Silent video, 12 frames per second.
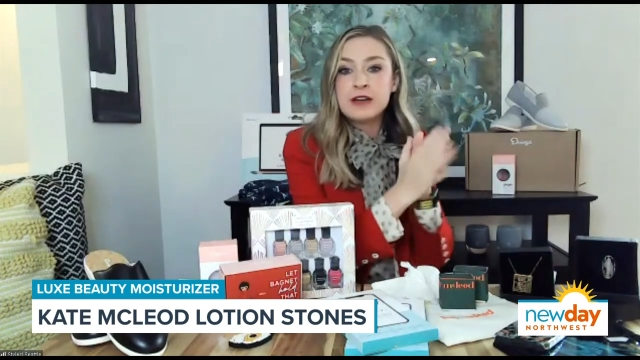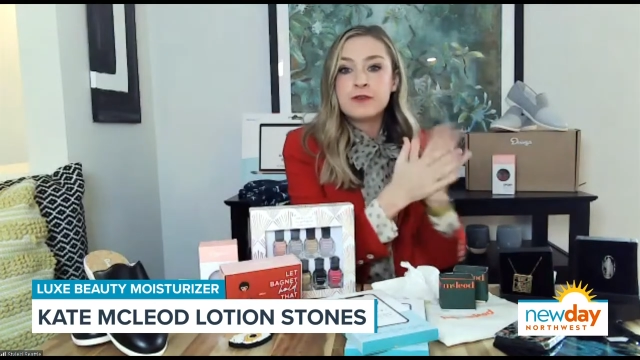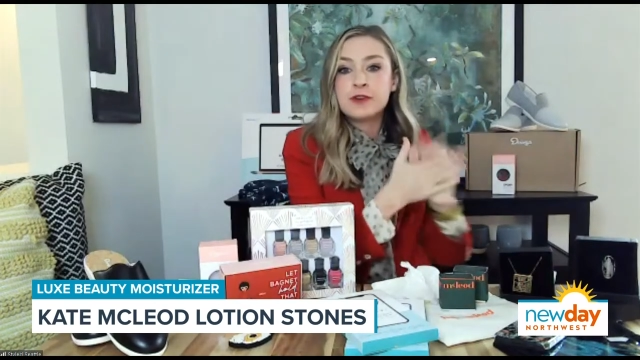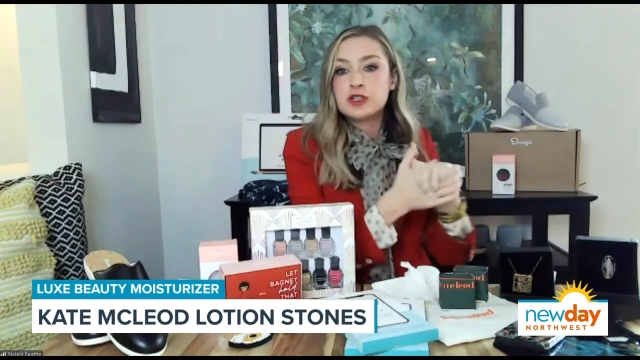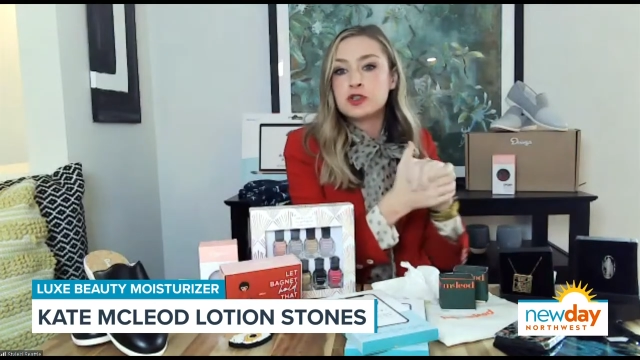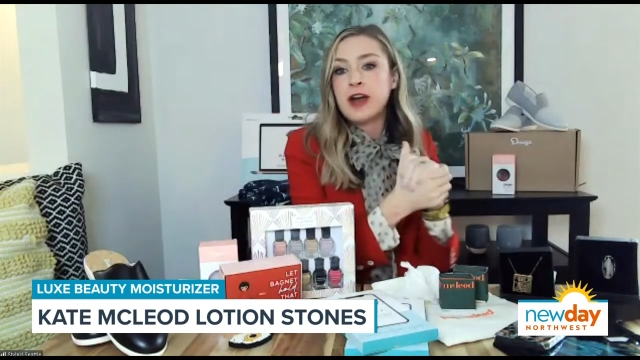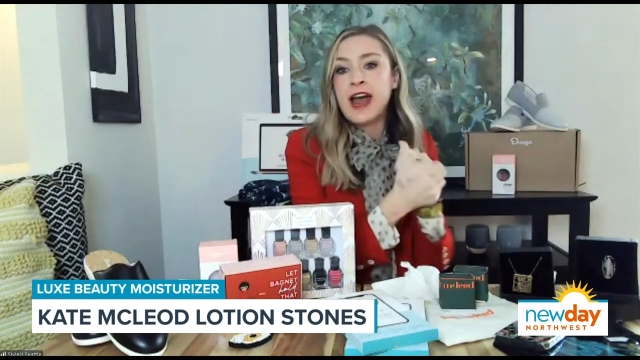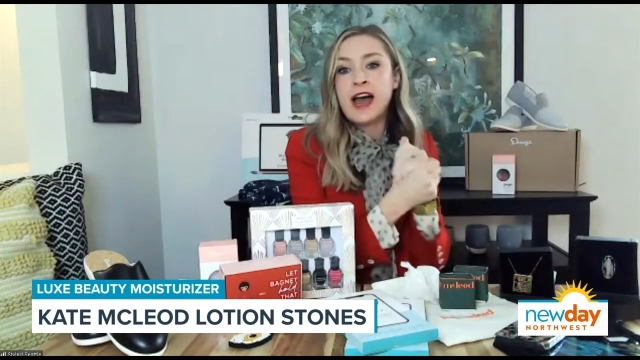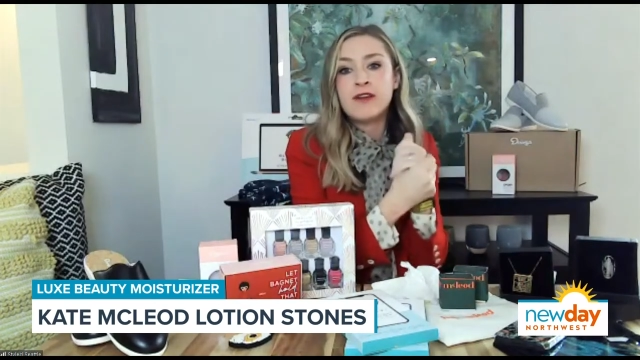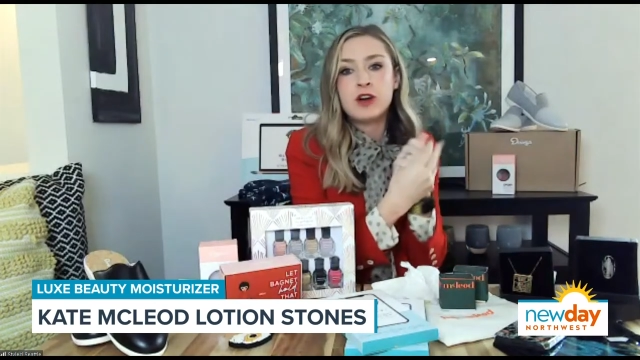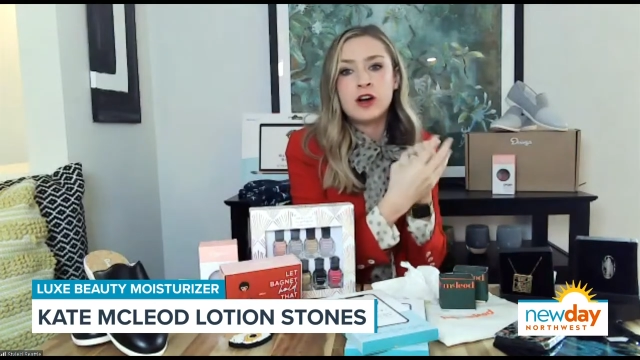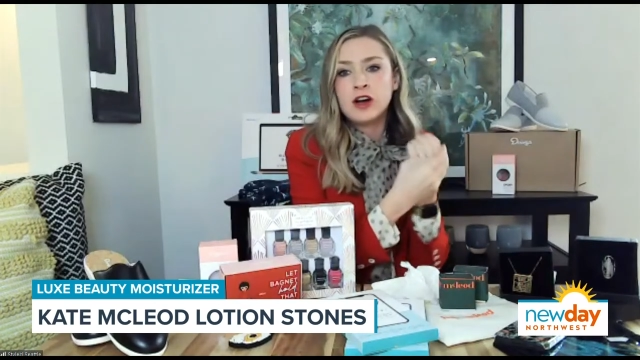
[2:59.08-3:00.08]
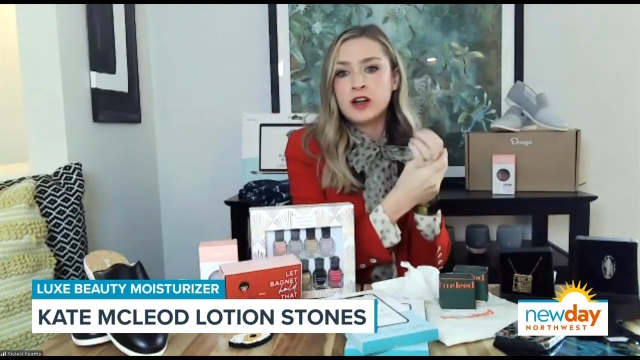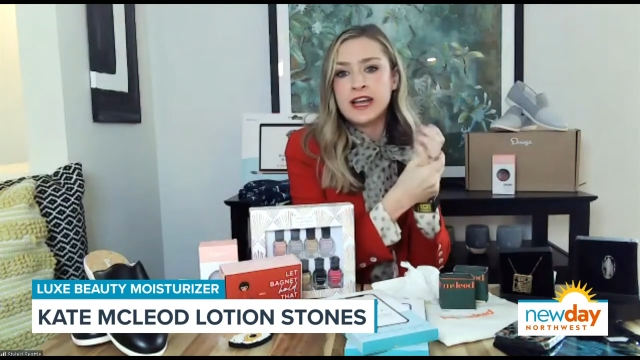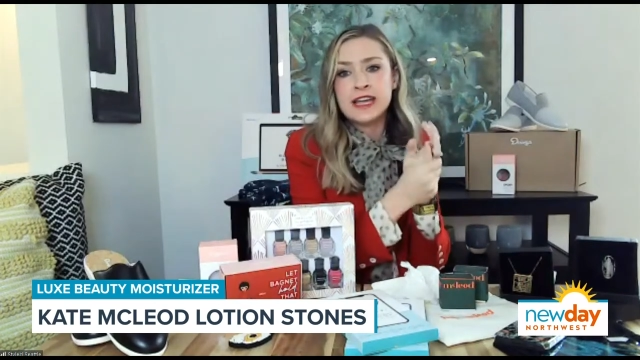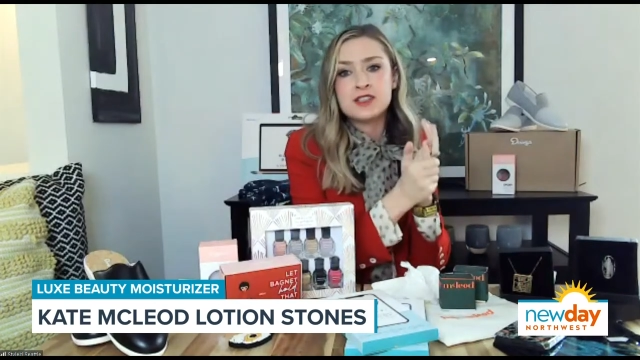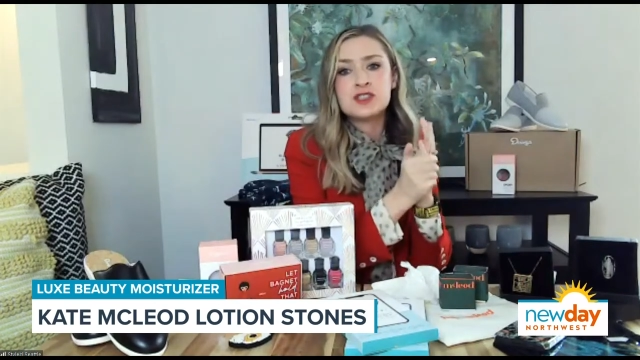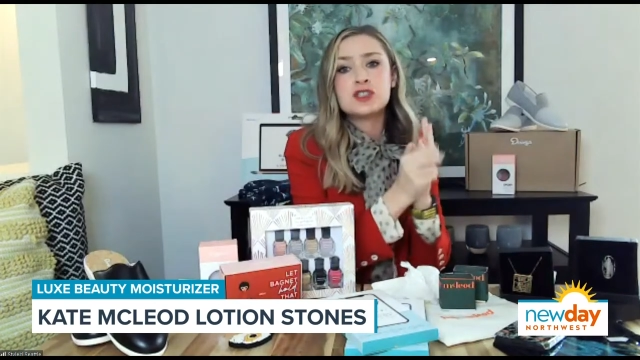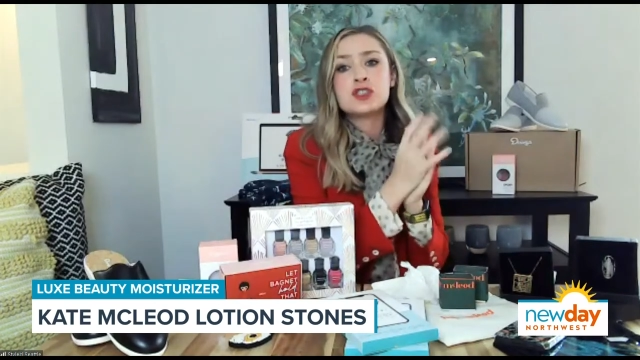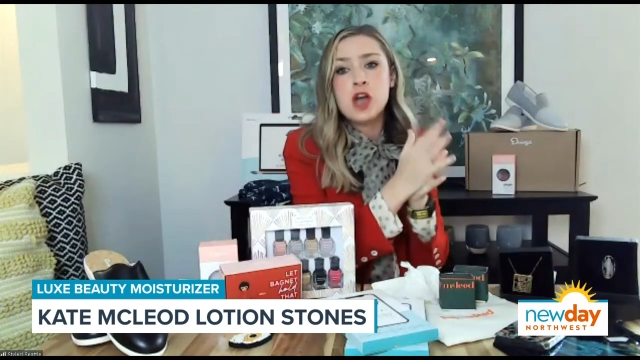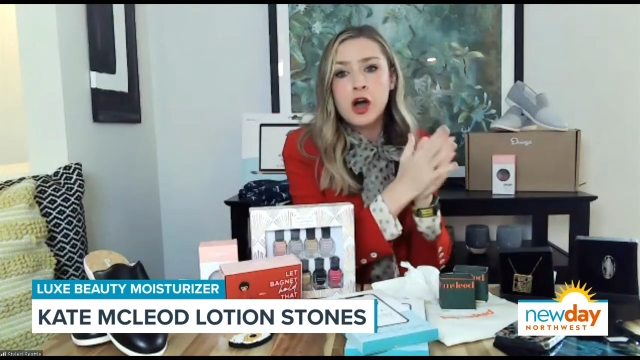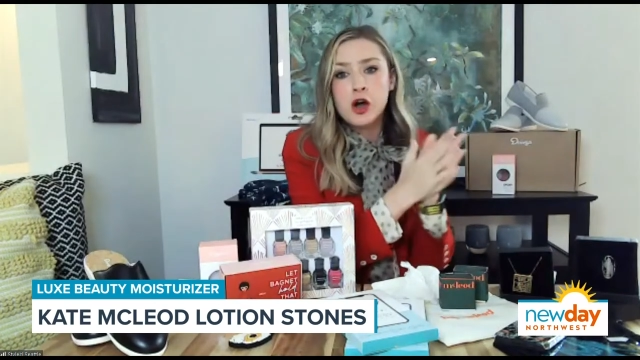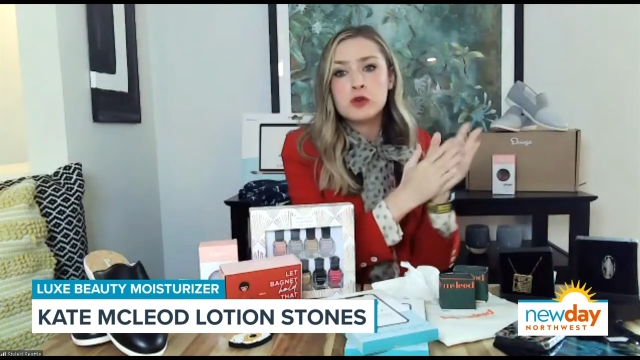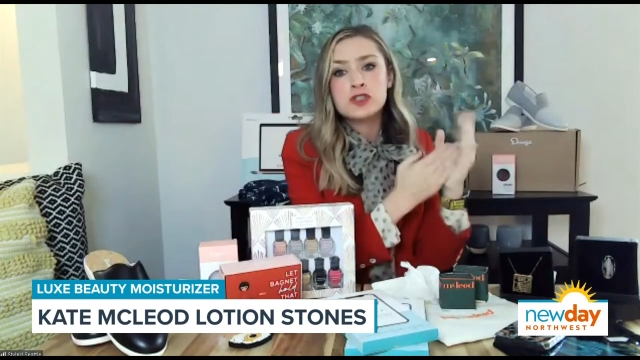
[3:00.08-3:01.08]
for travel. It's
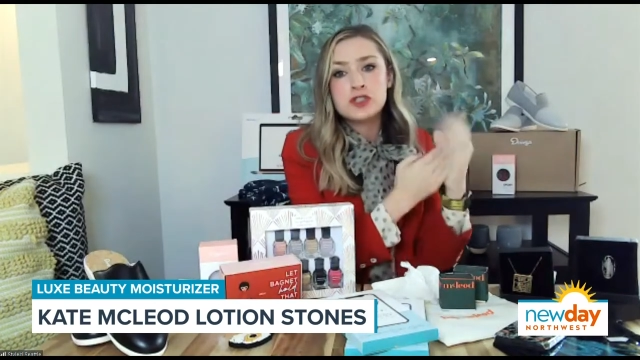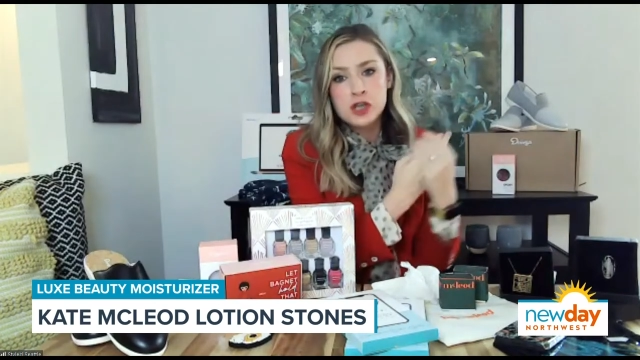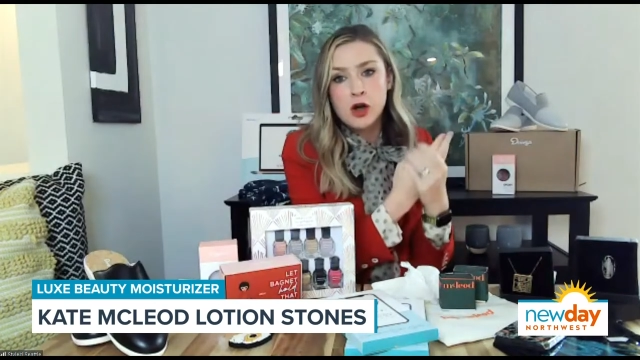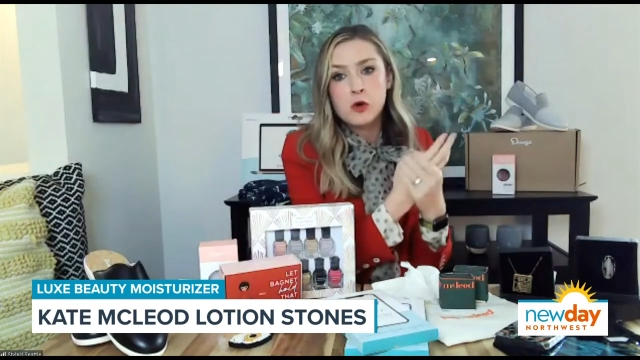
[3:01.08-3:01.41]
so, so